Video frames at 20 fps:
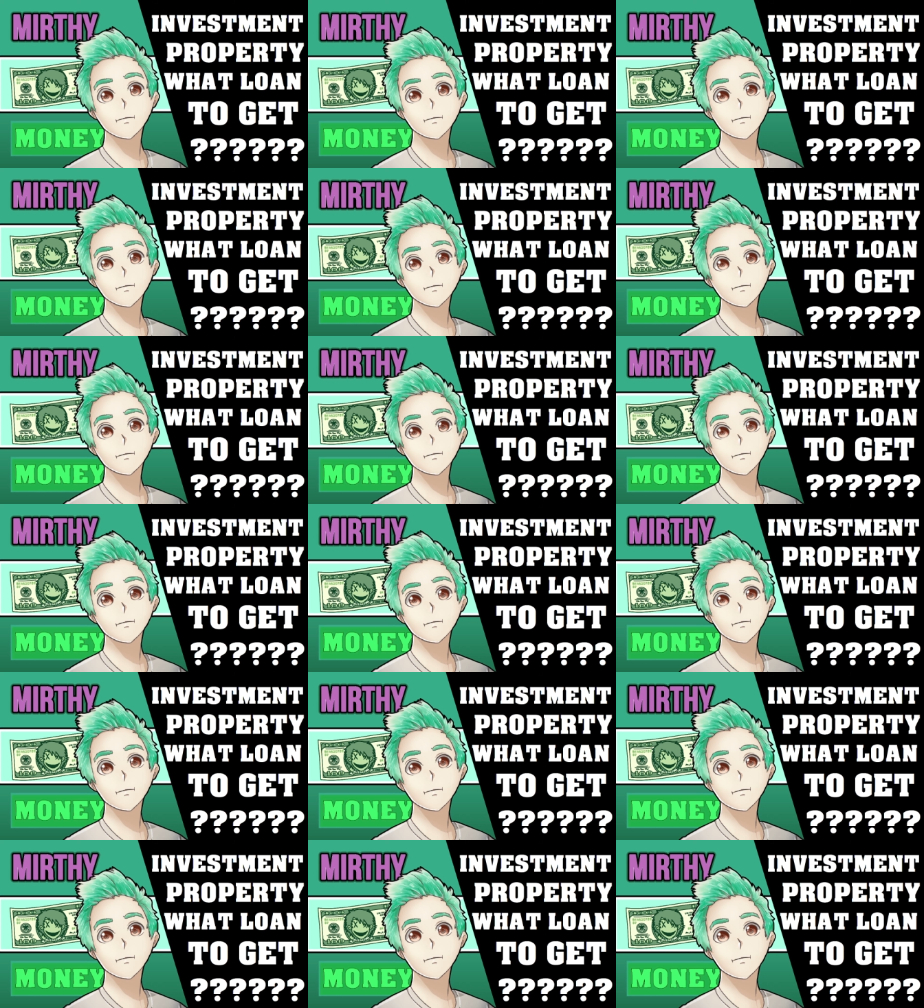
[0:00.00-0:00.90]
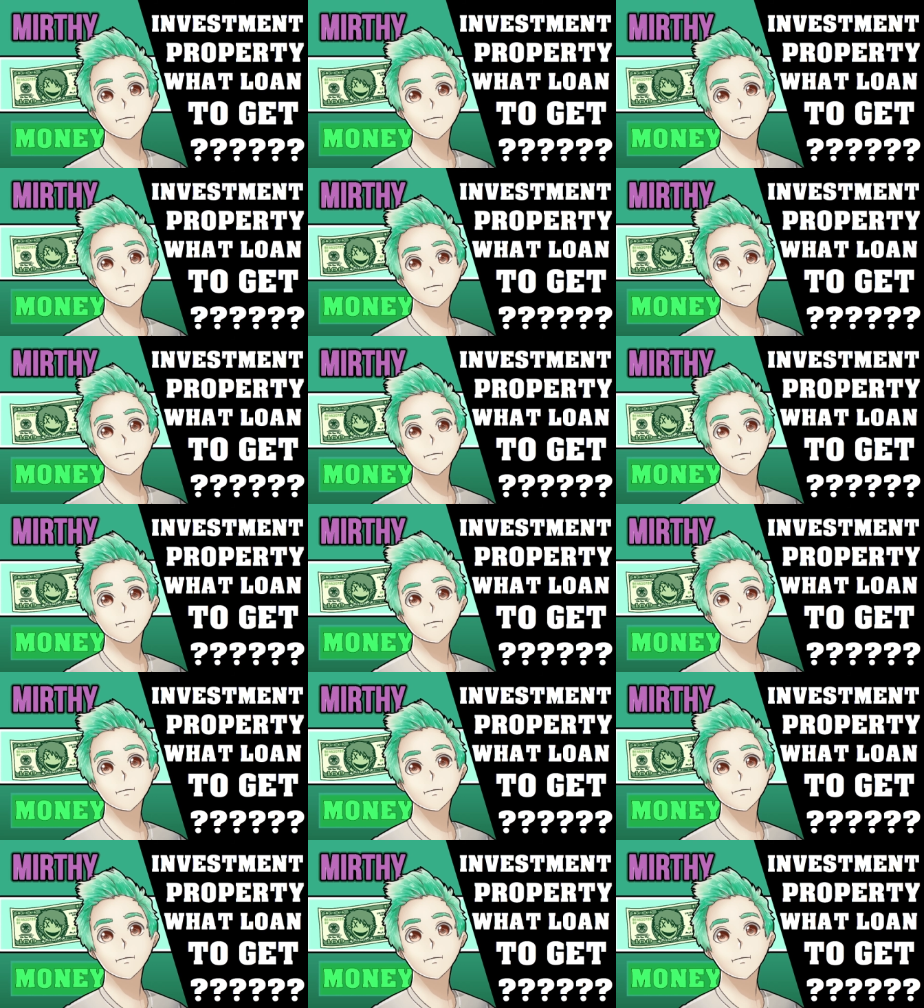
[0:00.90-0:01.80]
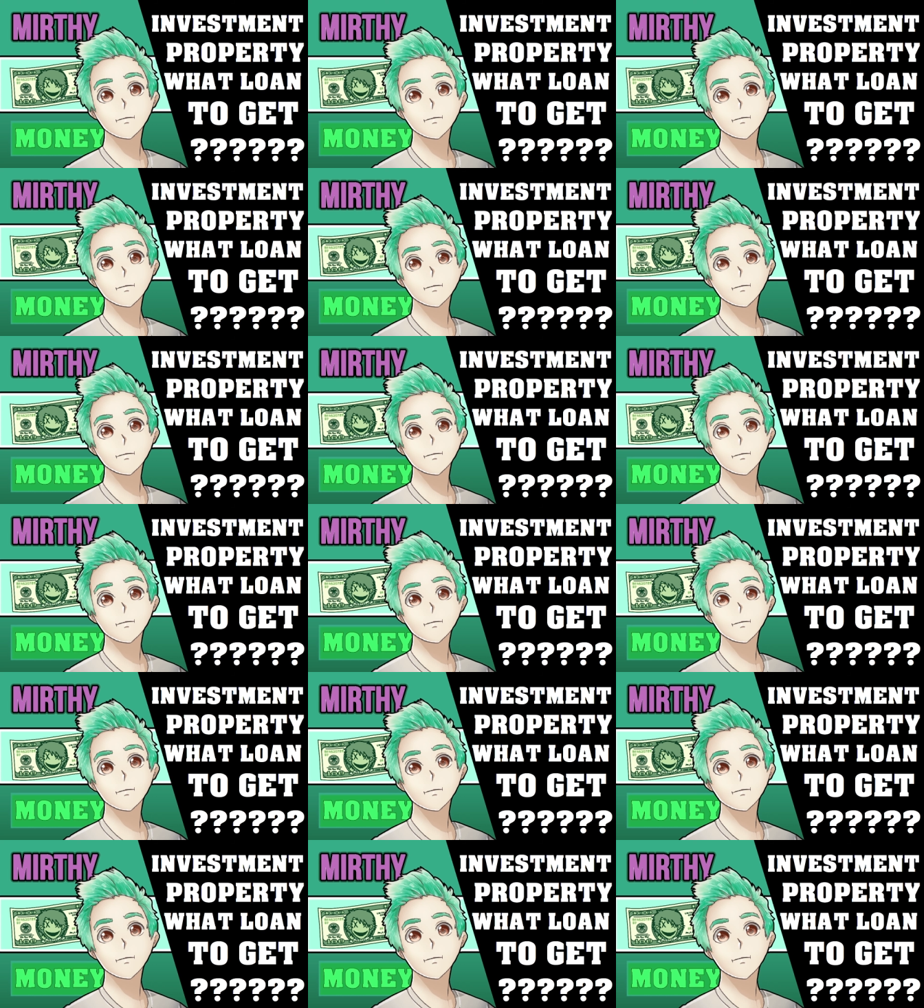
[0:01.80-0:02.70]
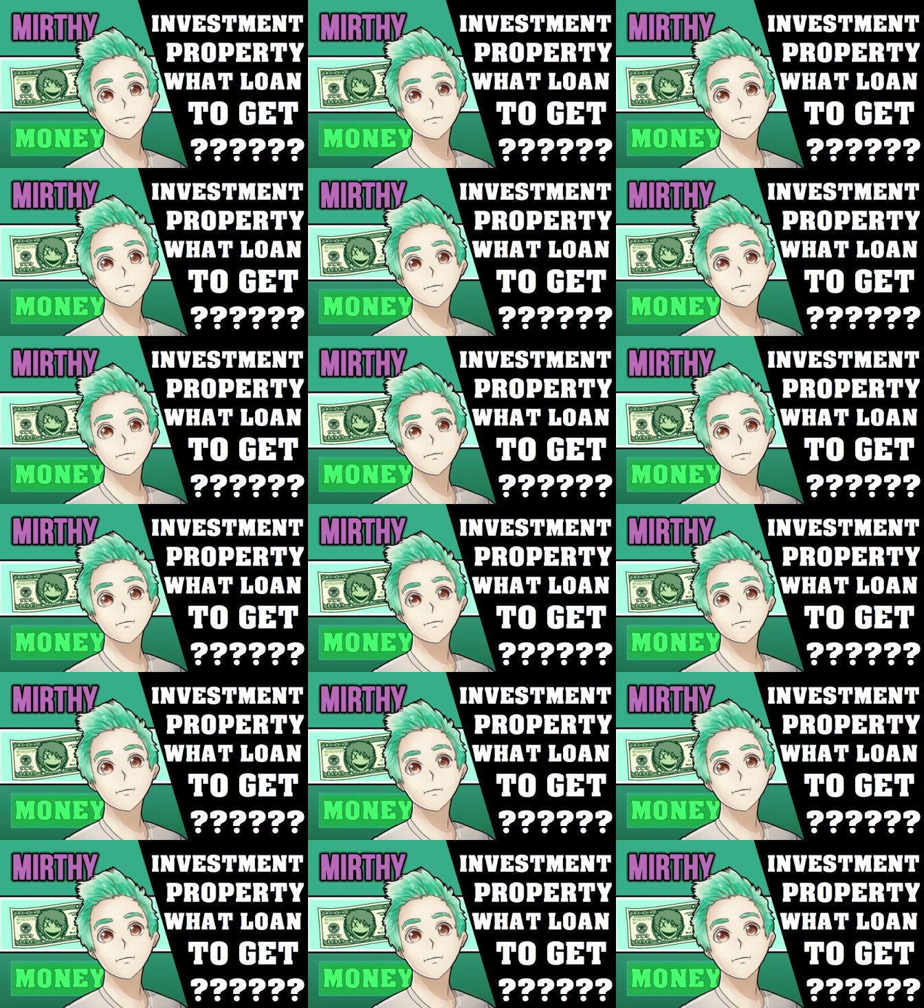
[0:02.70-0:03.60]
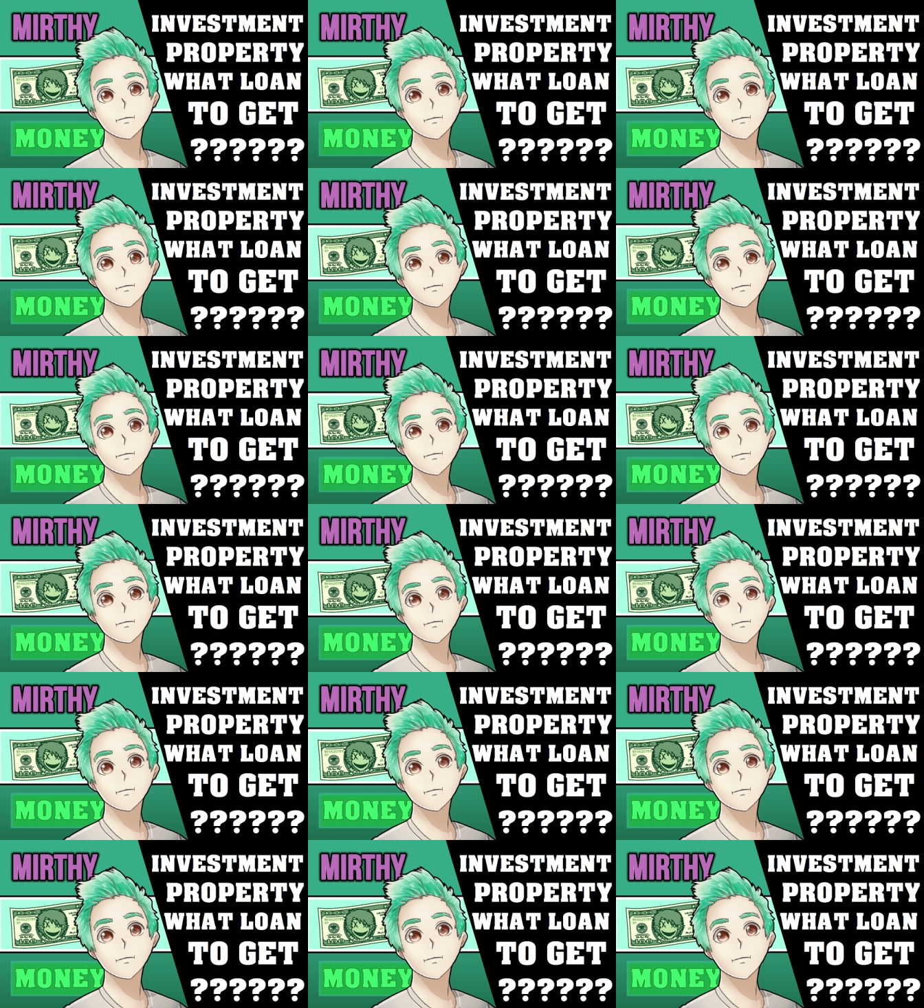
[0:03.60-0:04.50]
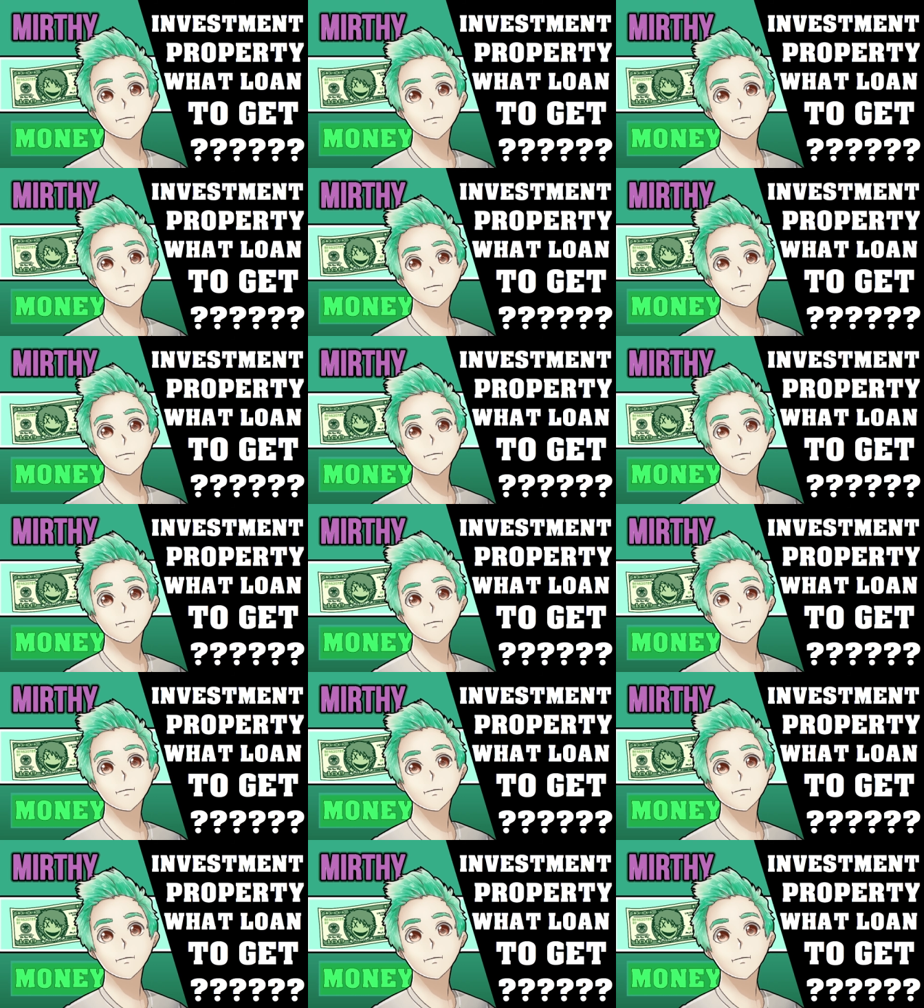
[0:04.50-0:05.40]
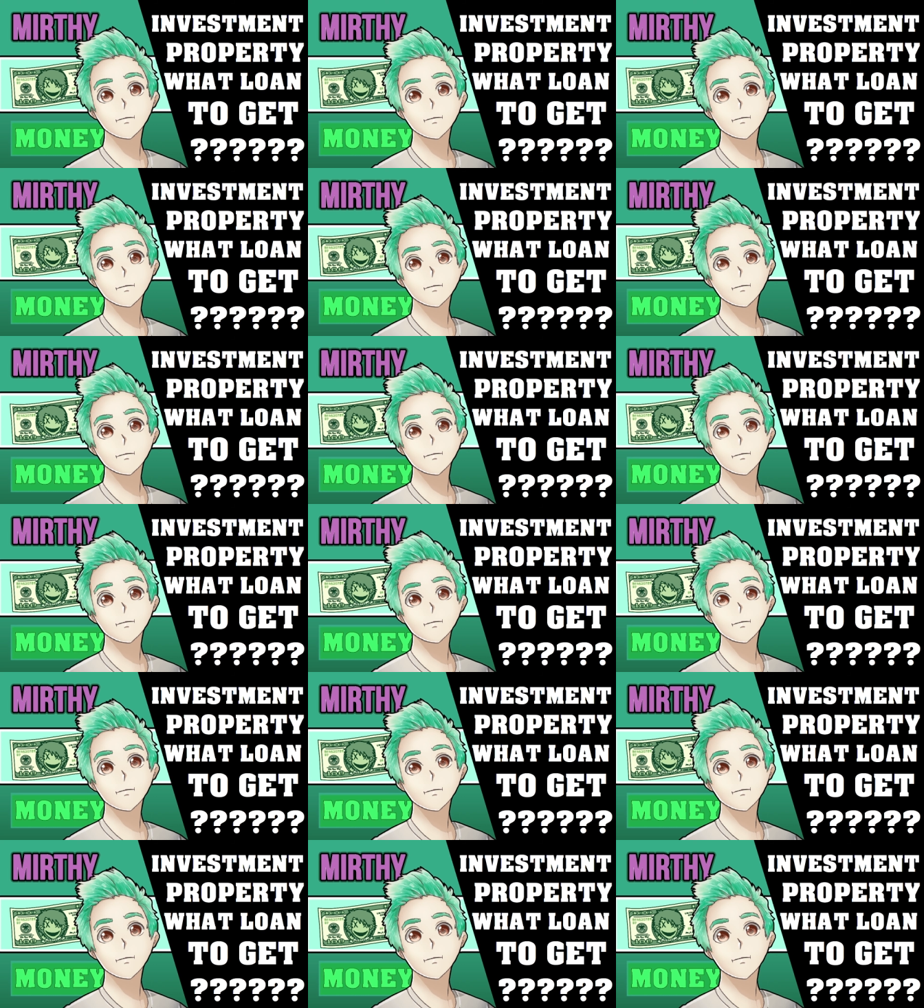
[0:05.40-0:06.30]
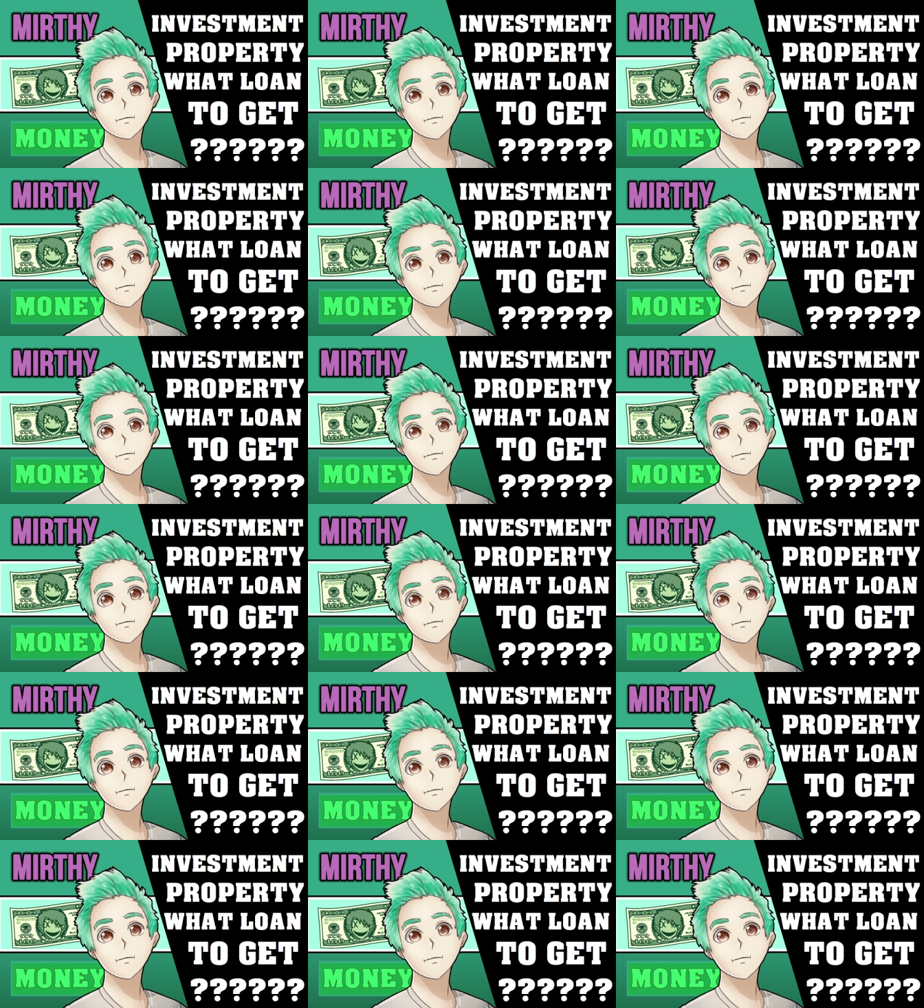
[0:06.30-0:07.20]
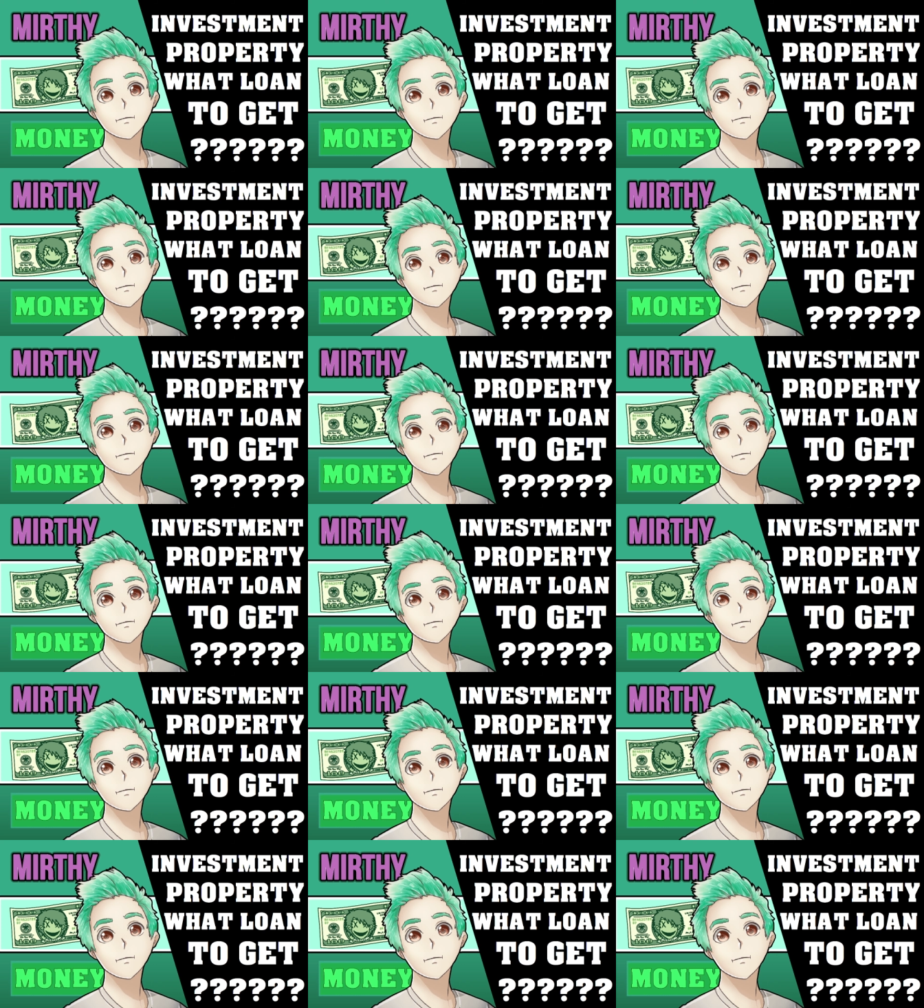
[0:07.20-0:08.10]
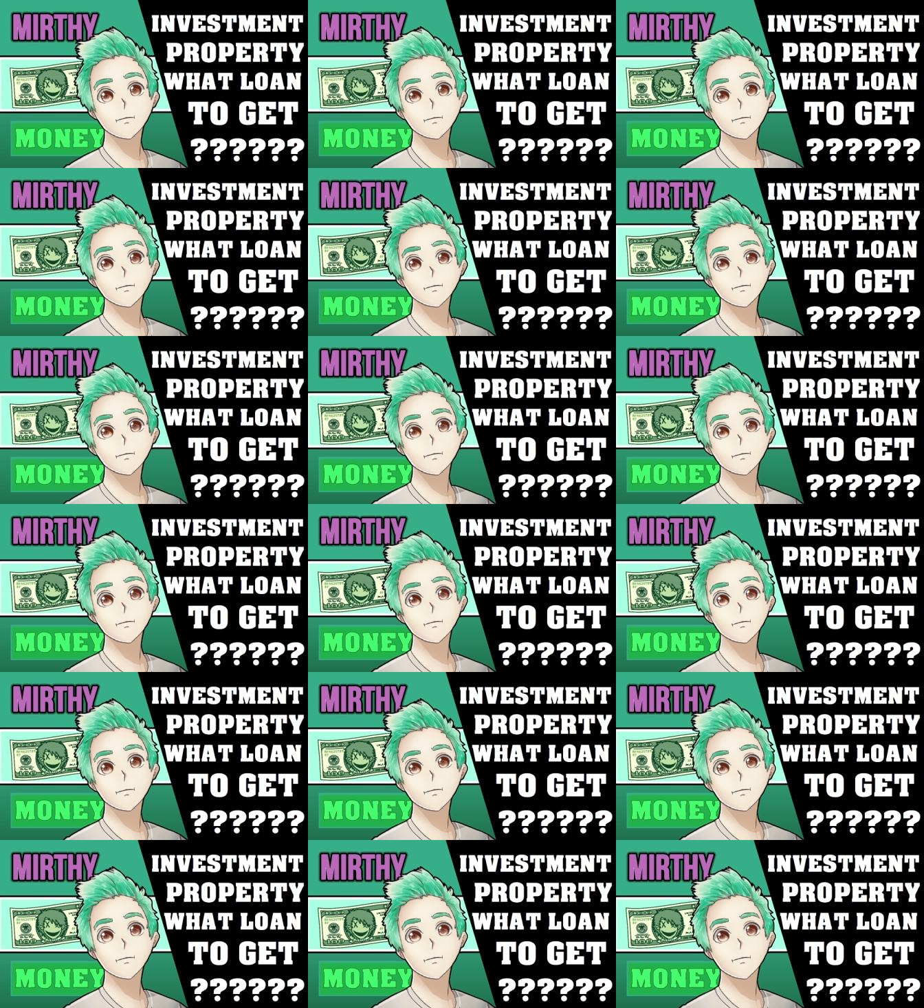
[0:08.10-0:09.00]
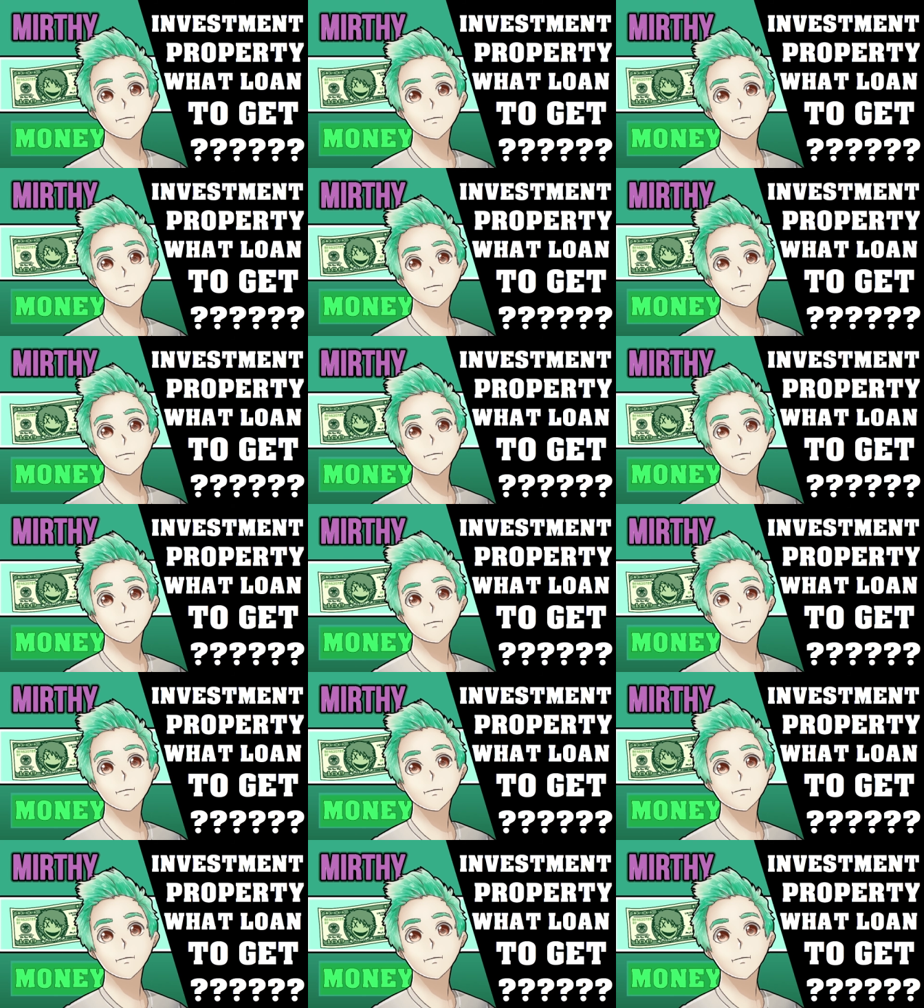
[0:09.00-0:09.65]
Because that's the same as, like, let's say, moving every time your rental lease ended, you know, except for you'll be buying and holding and accruing wealth along the way.